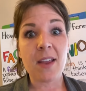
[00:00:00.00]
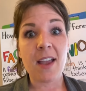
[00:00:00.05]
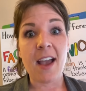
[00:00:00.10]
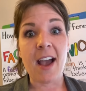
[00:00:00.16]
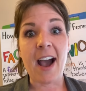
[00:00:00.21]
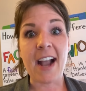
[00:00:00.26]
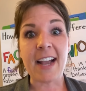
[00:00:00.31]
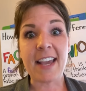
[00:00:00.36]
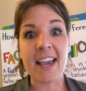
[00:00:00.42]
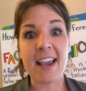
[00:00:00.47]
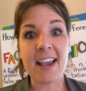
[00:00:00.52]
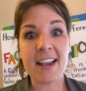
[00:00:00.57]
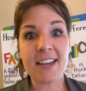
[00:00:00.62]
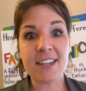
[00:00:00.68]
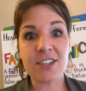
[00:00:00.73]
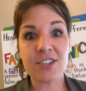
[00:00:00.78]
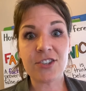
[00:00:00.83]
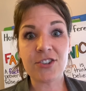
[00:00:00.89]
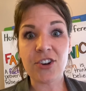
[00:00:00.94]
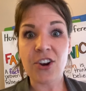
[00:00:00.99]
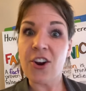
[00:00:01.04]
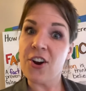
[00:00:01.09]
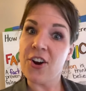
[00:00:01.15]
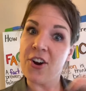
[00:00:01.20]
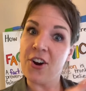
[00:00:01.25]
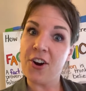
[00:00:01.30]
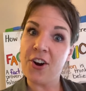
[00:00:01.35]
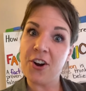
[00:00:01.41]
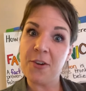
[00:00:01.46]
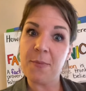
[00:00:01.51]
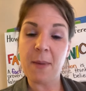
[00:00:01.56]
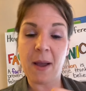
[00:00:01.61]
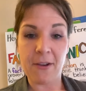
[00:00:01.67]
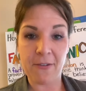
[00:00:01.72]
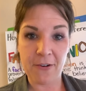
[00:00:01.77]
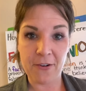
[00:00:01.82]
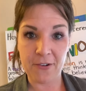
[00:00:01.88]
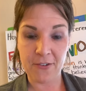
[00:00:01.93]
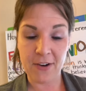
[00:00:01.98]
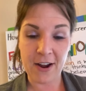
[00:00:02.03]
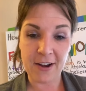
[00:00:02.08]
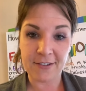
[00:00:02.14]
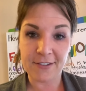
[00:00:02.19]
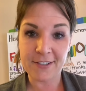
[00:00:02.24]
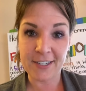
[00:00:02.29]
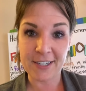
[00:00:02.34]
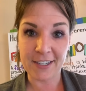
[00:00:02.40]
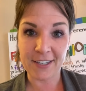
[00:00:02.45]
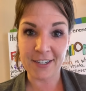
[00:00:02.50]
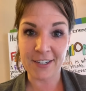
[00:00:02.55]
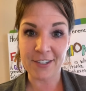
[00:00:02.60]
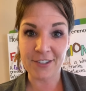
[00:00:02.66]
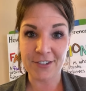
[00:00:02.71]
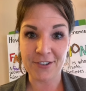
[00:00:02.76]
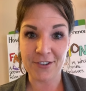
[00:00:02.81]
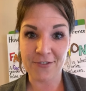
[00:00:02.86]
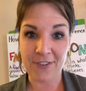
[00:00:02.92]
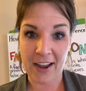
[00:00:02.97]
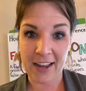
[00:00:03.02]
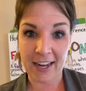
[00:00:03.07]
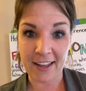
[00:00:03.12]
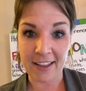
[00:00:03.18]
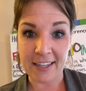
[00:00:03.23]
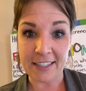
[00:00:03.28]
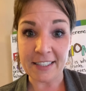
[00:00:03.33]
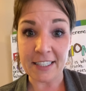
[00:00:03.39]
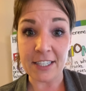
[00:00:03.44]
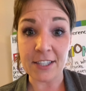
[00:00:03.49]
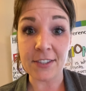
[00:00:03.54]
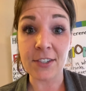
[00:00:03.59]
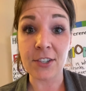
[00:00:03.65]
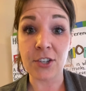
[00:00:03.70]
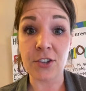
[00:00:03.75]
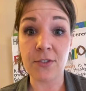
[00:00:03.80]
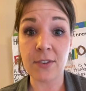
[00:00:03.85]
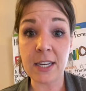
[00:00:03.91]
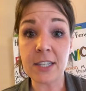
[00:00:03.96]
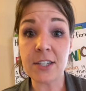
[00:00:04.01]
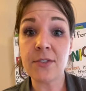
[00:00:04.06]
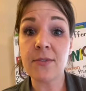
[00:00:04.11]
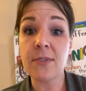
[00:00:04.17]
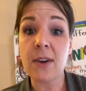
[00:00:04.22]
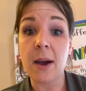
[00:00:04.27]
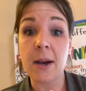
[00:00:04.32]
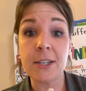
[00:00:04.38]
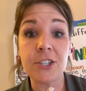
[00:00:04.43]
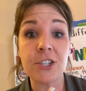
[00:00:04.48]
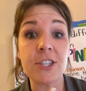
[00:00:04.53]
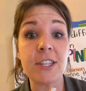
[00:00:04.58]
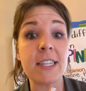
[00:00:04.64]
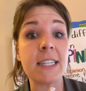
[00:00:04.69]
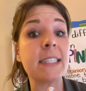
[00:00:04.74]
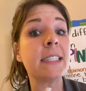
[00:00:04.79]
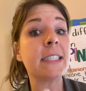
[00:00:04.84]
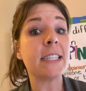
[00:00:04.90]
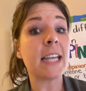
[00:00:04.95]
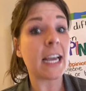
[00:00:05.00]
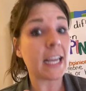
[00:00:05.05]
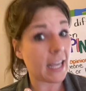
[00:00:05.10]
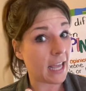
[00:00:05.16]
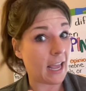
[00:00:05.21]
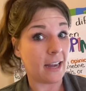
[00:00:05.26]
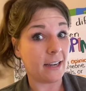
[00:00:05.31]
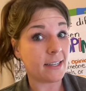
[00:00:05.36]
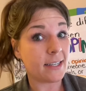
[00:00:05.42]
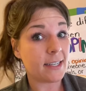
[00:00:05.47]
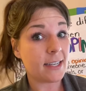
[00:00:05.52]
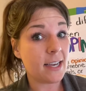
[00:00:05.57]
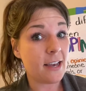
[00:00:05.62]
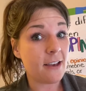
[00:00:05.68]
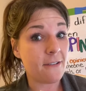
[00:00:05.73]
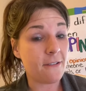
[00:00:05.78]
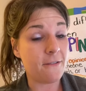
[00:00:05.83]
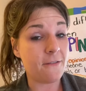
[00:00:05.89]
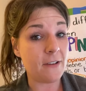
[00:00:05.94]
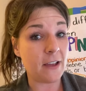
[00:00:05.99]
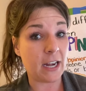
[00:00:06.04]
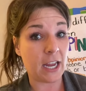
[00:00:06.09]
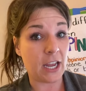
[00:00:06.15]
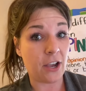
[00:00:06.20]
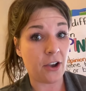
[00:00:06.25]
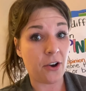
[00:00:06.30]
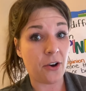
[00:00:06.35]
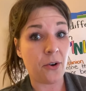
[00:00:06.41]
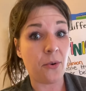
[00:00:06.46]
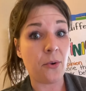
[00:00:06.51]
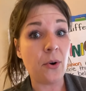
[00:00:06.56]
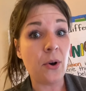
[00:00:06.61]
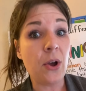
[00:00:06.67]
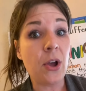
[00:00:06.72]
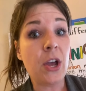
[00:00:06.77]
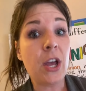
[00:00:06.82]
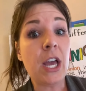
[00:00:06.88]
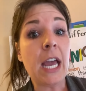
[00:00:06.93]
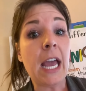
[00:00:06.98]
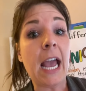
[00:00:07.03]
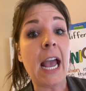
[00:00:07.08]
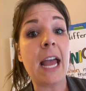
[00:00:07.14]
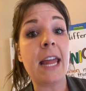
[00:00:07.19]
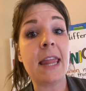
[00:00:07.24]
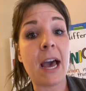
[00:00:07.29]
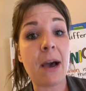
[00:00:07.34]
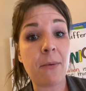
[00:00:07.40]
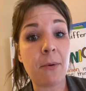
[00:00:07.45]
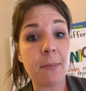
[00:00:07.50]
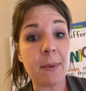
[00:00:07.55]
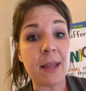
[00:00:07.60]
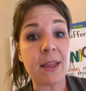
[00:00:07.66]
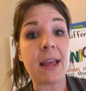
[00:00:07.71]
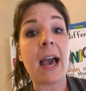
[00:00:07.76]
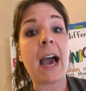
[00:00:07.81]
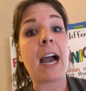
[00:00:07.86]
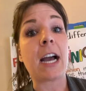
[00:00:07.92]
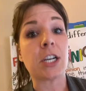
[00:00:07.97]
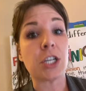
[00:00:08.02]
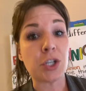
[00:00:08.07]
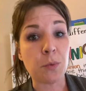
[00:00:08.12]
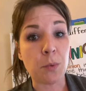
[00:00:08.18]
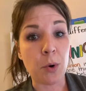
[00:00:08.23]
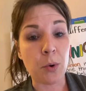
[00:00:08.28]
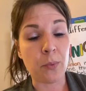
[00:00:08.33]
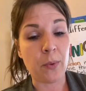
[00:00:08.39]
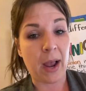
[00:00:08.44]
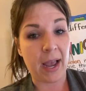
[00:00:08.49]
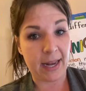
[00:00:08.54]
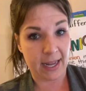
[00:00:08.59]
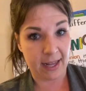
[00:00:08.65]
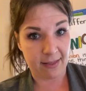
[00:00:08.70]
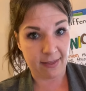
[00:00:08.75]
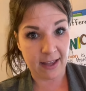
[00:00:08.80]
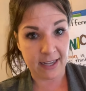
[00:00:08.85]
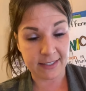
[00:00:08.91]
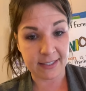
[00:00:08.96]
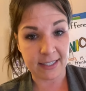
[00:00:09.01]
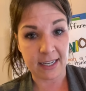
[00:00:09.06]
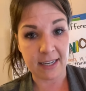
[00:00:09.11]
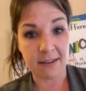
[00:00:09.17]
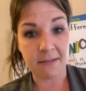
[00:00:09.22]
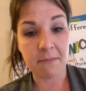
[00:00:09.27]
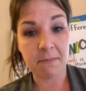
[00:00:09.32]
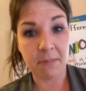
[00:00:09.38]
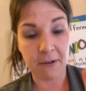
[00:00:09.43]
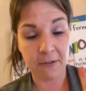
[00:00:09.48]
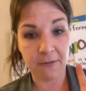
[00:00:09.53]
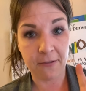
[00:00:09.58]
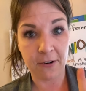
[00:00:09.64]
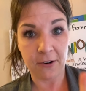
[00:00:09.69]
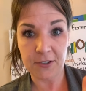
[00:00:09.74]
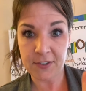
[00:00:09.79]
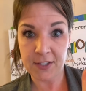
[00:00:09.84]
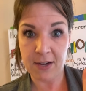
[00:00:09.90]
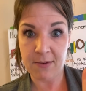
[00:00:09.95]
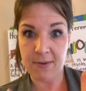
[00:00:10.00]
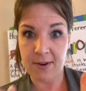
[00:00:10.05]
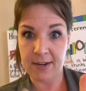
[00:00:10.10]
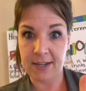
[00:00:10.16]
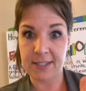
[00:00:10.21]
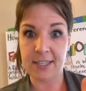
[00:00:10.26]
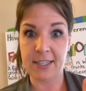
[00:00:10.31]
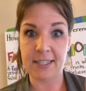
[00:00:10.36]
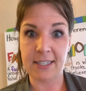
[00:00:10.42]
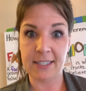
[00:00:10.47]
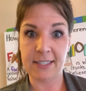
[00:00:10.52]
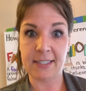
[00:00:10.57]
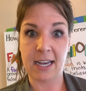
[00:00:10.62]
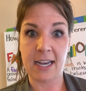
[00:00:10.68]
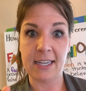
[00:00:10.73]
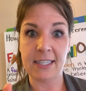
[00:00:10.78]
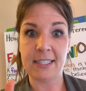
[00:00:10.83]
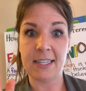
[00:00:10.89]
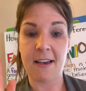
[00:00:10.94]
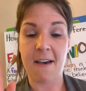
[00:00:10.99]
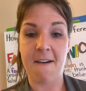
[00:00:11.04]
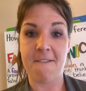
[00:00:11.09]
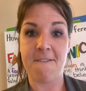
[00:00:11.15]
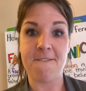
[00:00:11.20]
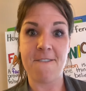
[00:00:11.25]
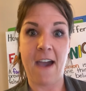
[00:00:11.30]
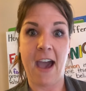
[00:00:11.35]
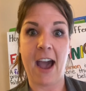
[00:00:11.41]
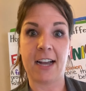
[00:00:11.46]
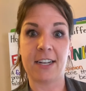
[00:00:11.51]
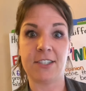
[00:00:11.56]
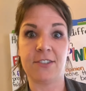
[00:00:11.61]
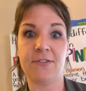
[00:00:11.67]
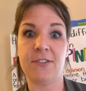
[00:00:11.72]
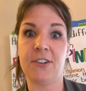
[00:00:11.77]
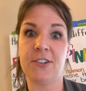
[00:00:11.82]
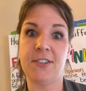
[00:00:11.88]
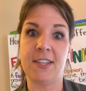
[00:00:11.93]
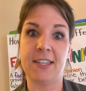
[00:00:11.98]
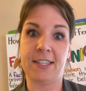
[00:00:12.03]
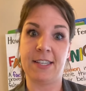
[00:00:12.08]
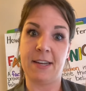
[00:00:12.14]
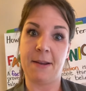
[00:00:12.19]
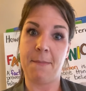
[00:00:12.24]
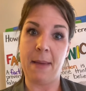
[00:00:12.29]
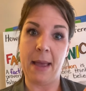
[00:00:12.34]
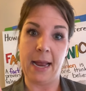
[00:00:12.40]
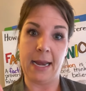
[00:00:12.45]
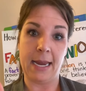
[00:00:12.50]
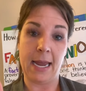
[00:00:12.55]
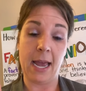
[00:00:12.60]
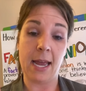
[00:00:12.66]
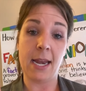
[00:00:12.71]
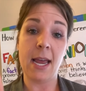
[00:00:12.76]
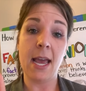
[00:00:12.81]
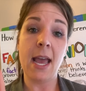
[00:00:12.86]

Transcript: I can't turn my phone around to do the writing lesson. So you need to watch the second video and that will be the actual writing lesson. But first I wanted to discuss a fact versus an opinion.